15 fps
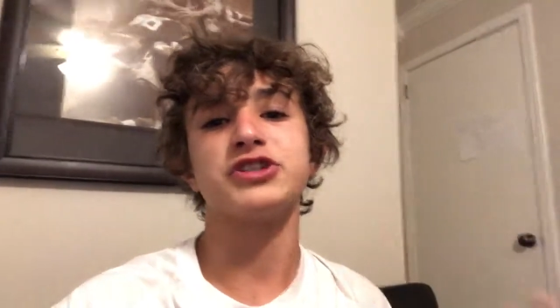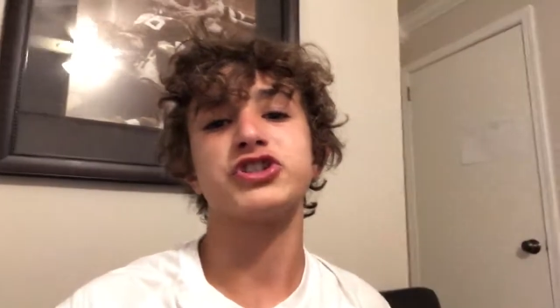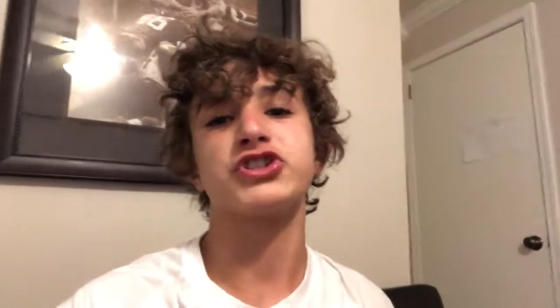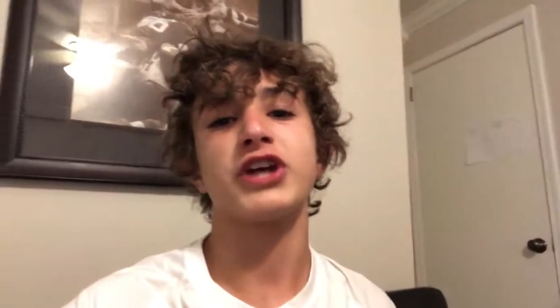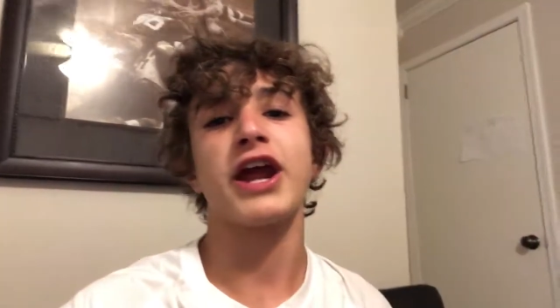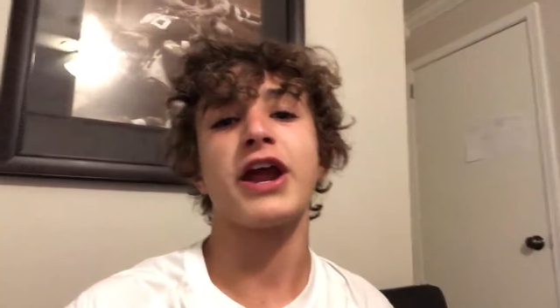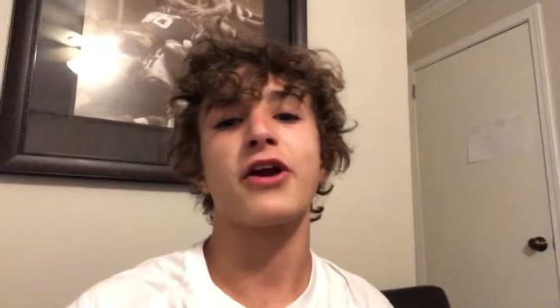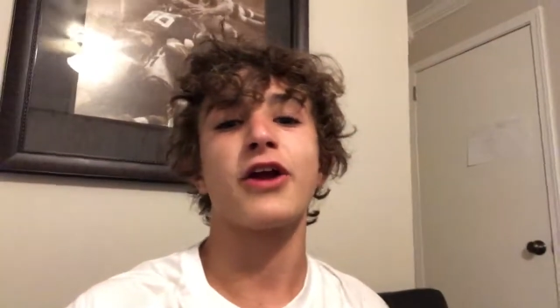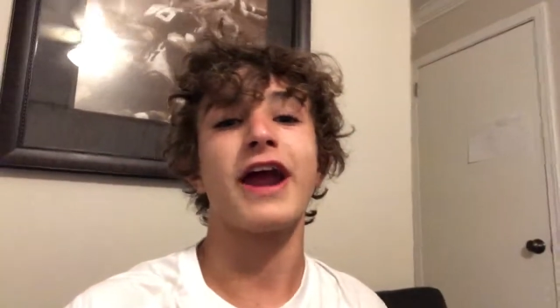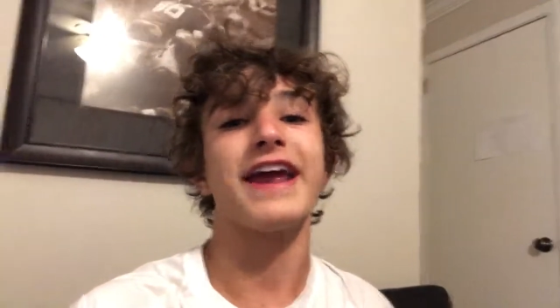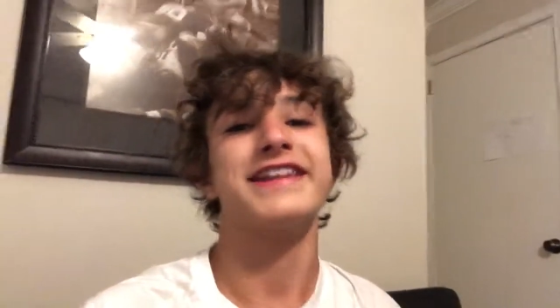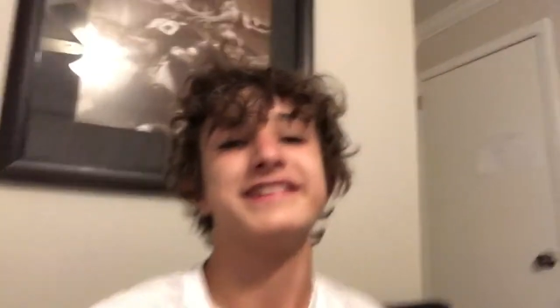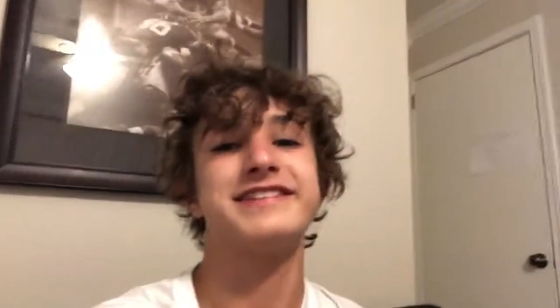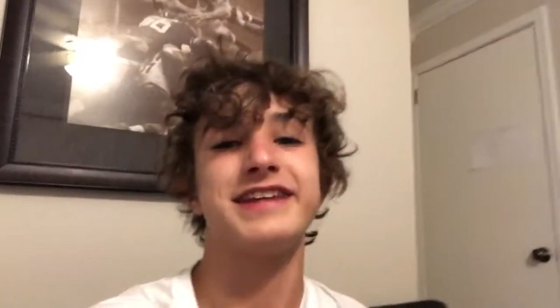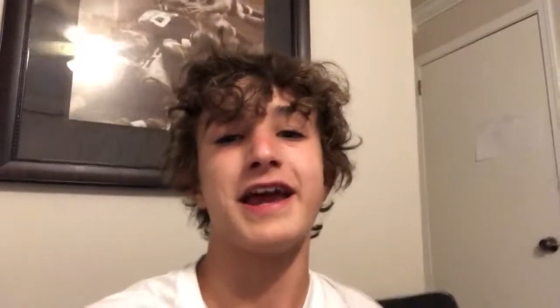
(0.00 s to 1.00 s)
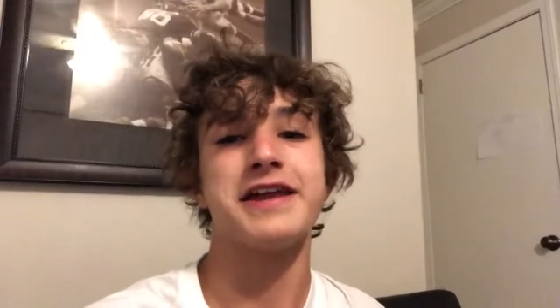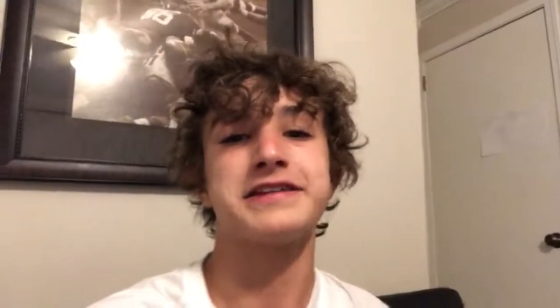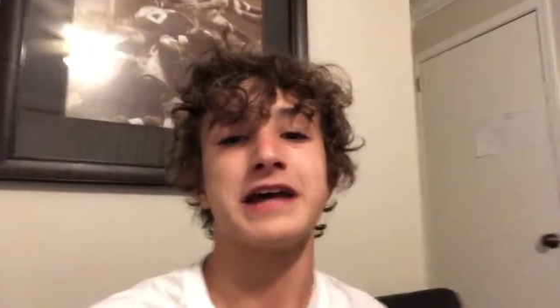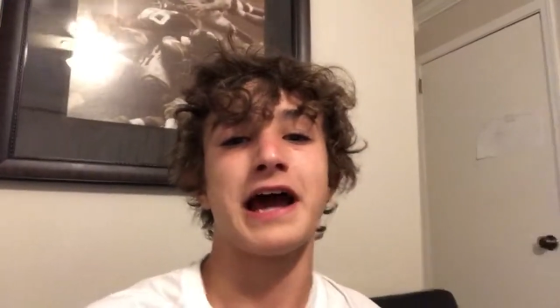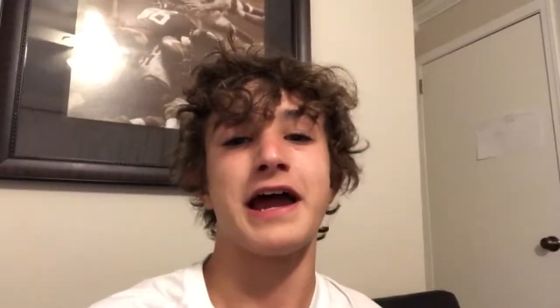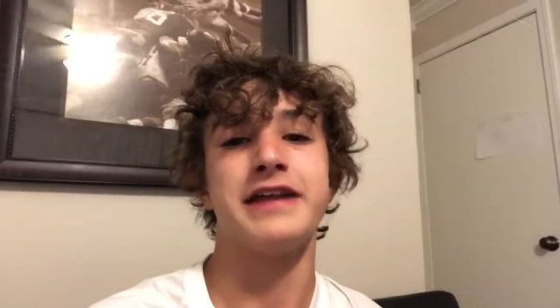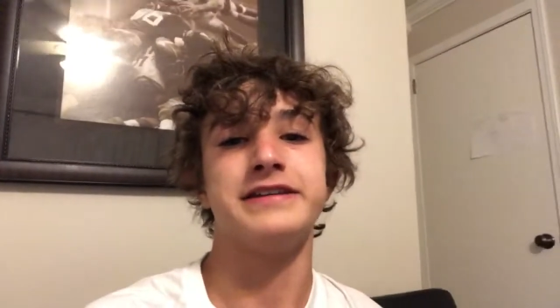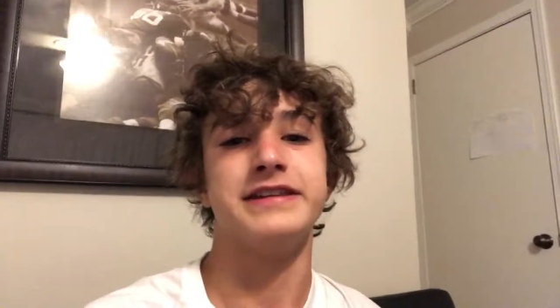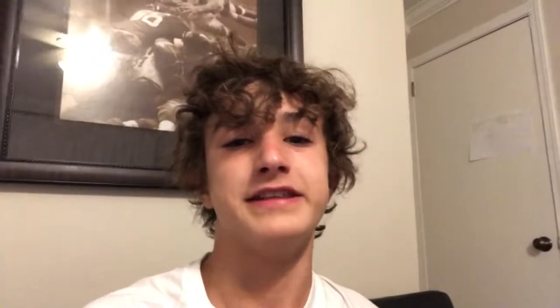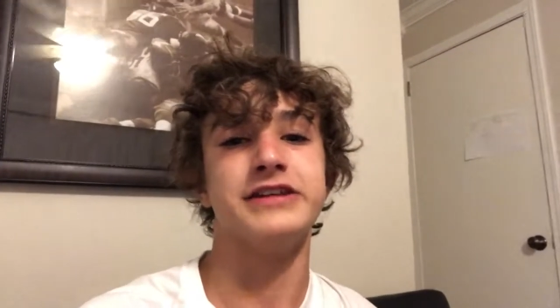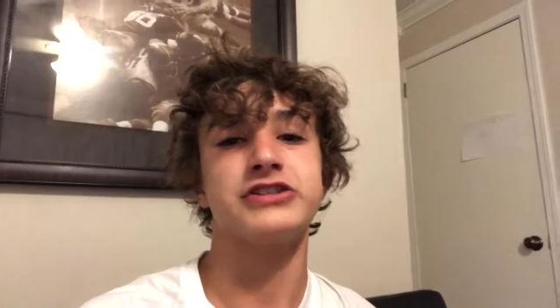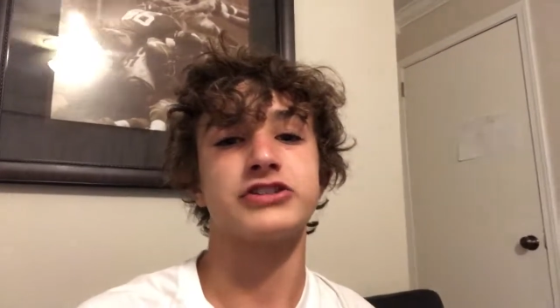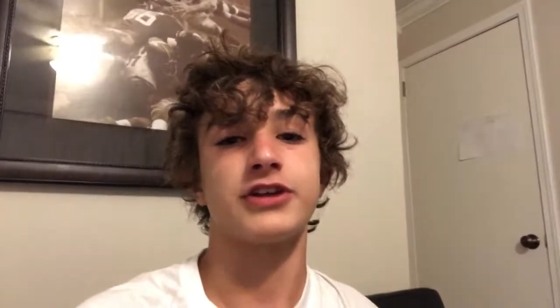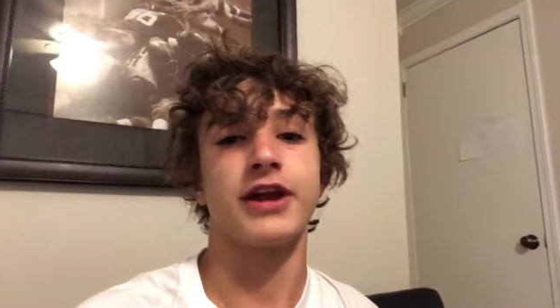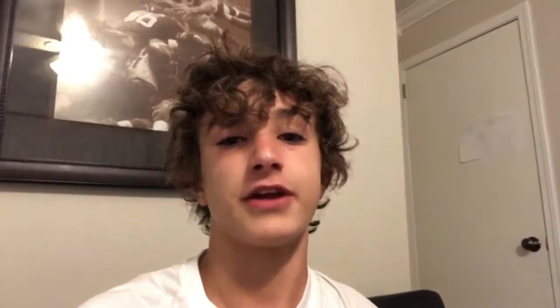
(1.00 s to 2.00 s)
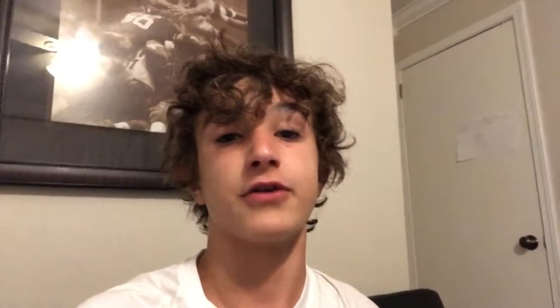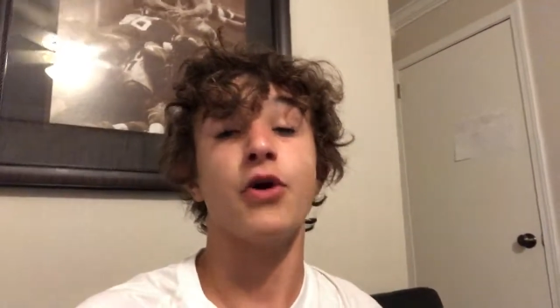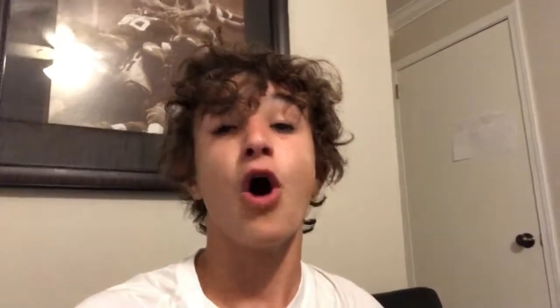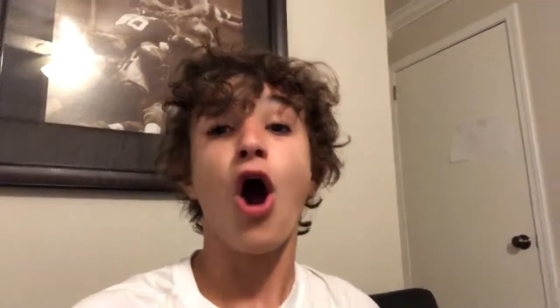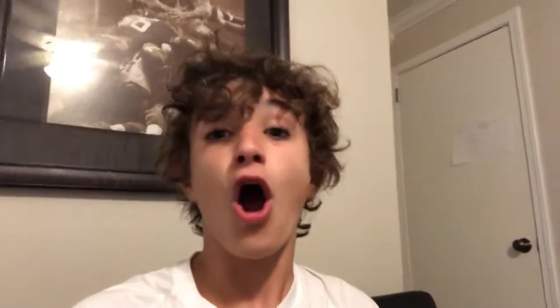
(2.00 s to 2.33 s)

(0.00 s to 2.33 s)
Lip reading: share, and stay tied to this channel.